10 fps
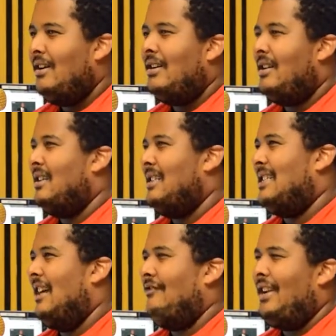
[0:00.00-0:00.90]
because it's
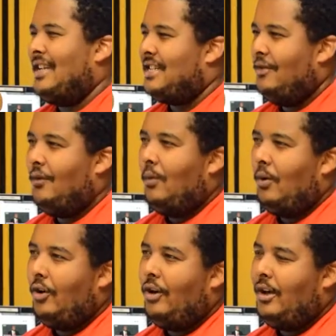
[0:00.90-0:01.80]
not really a civil
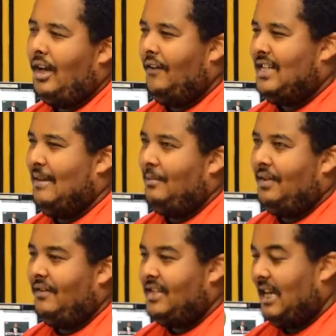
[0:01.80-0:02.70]
war if it's happening
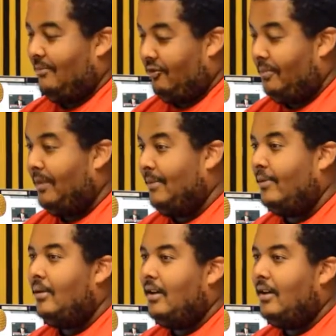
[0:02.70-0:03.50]
within the same group of people.